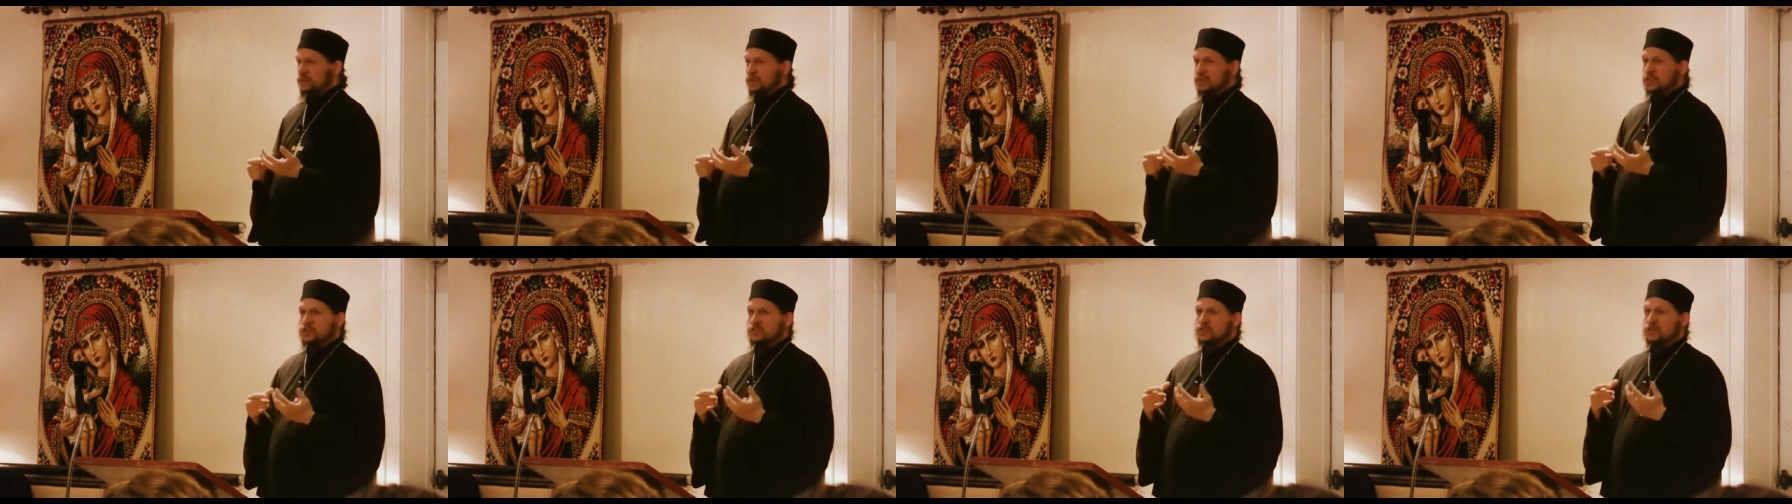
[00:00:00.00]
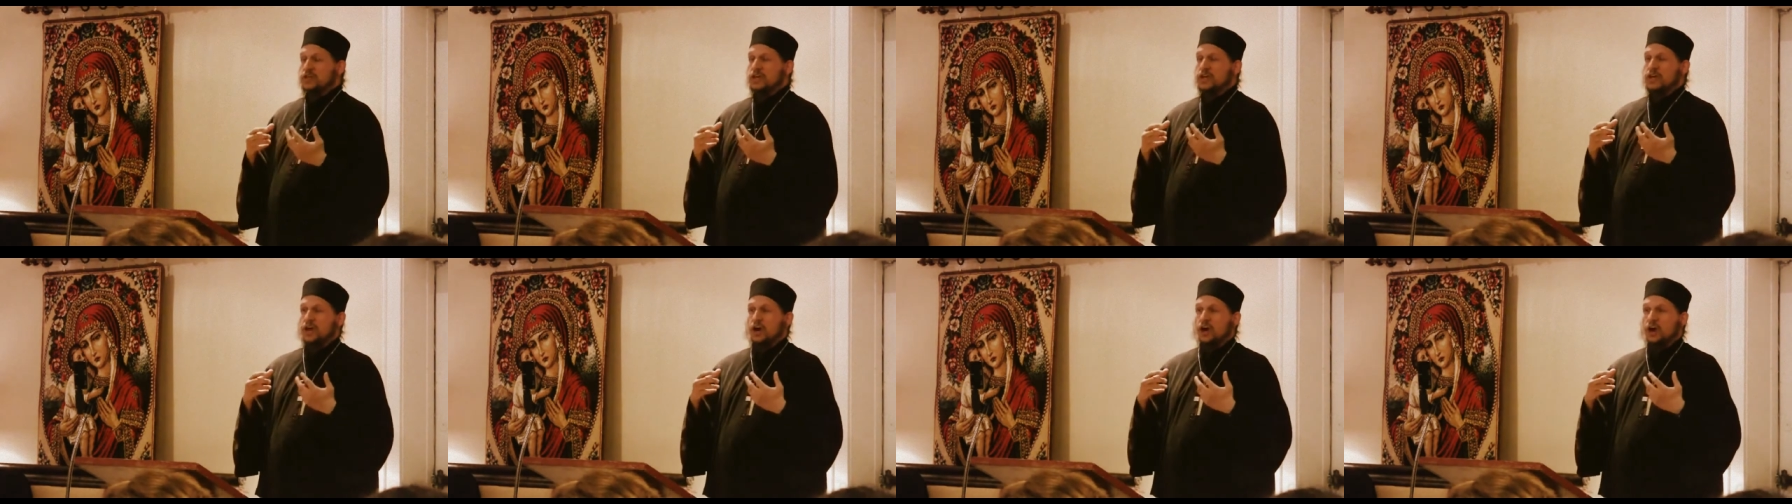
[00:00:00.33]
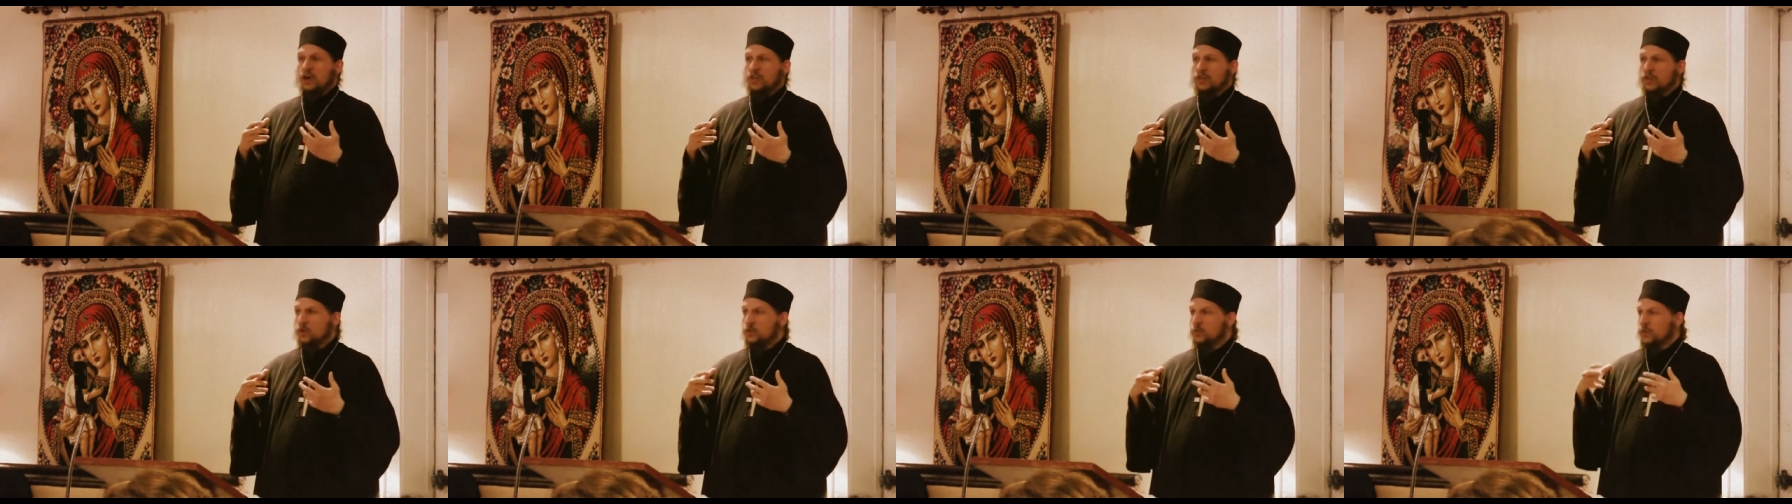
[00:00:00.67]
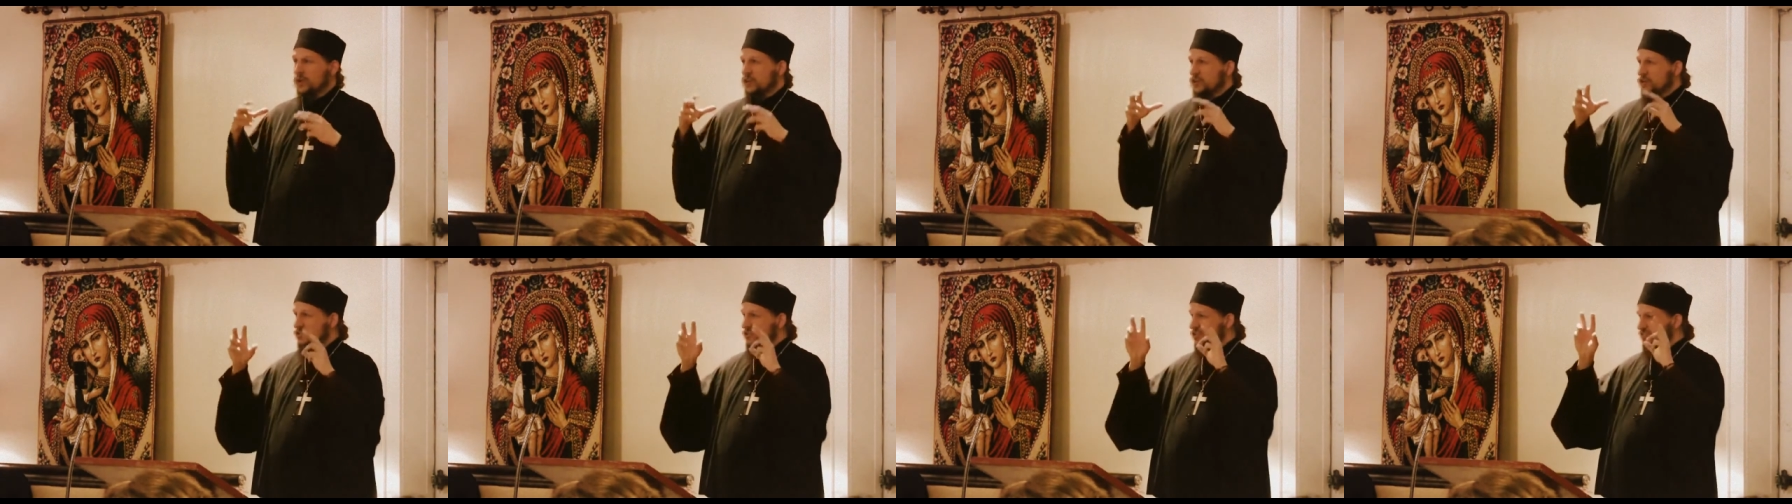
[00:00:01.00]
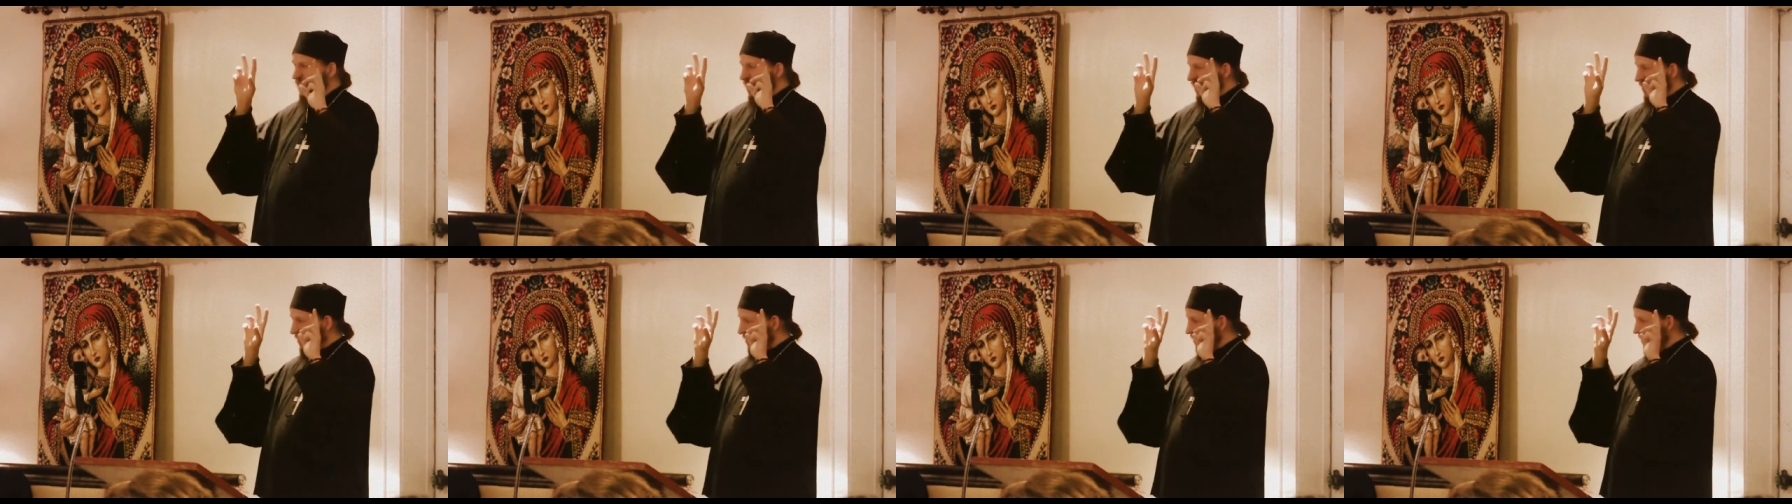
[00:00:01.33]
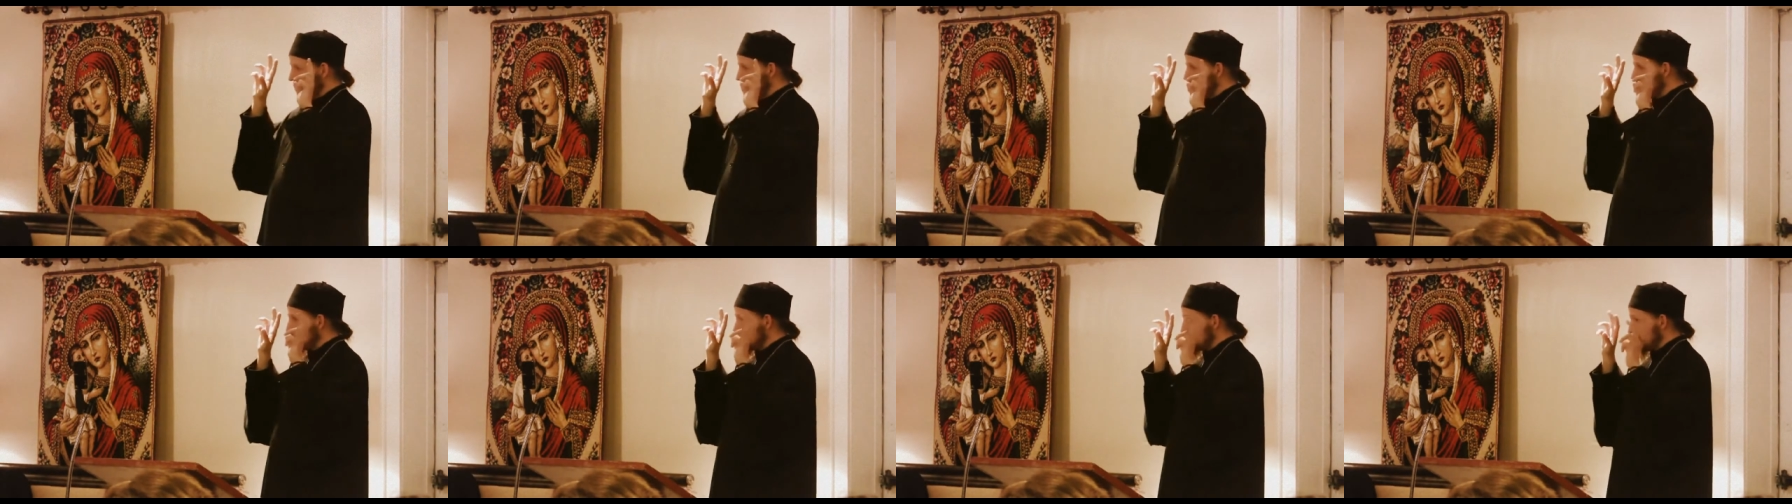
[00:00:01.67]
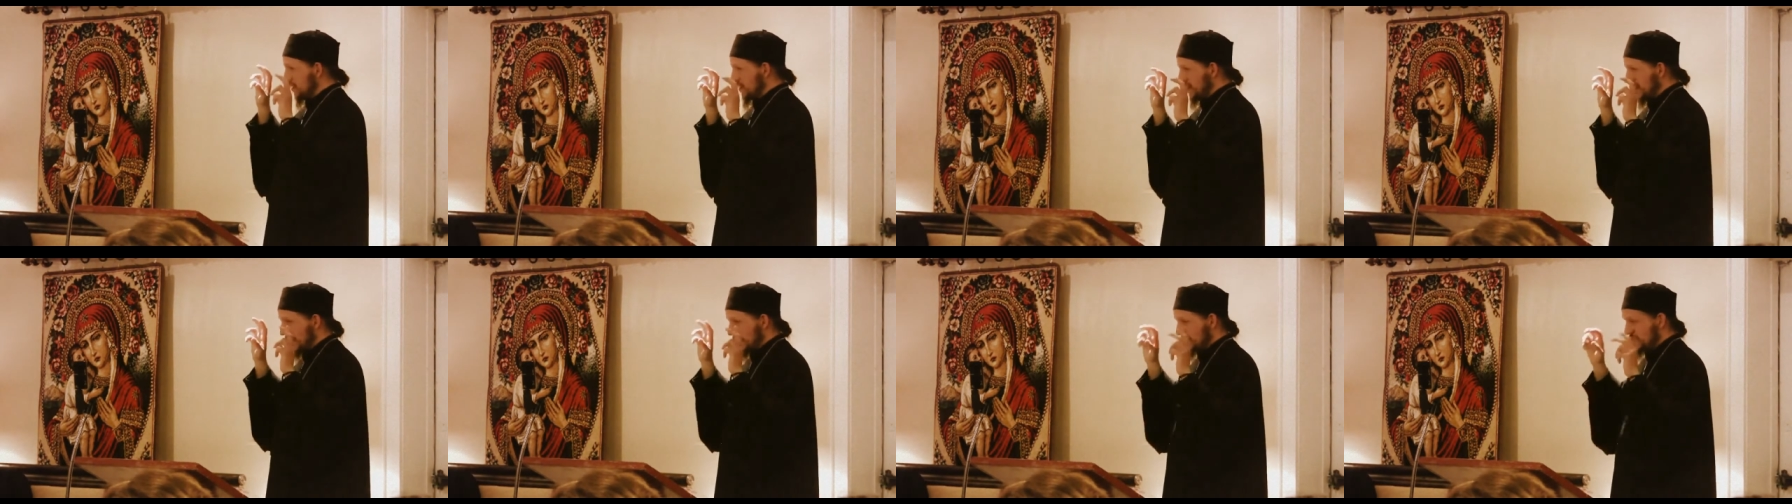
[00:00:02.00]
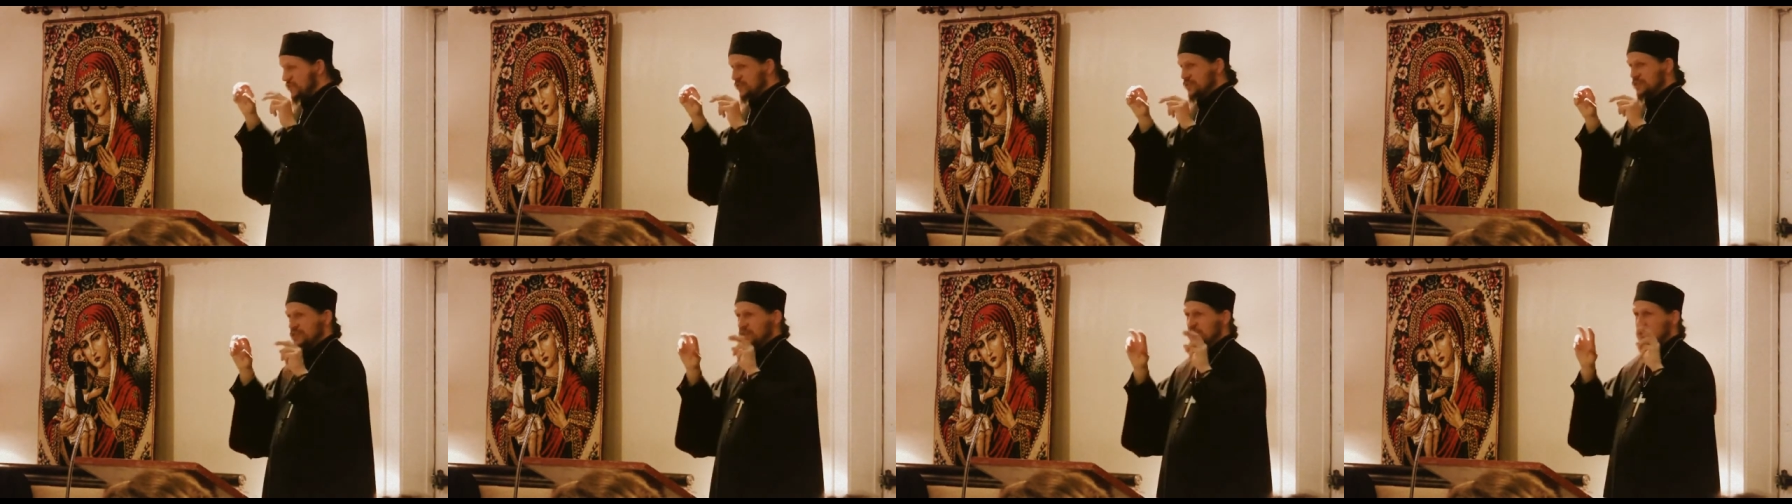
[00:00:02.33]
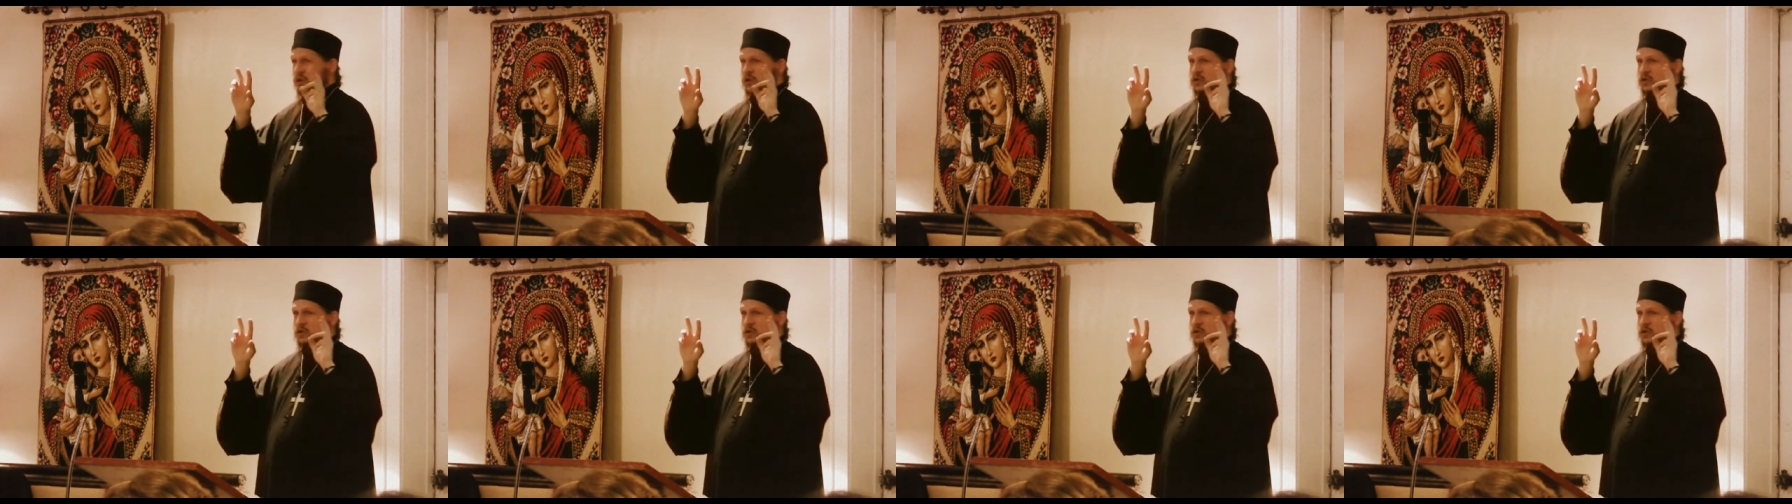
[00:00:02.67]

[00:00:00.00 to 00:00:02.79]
because although we understand it theologically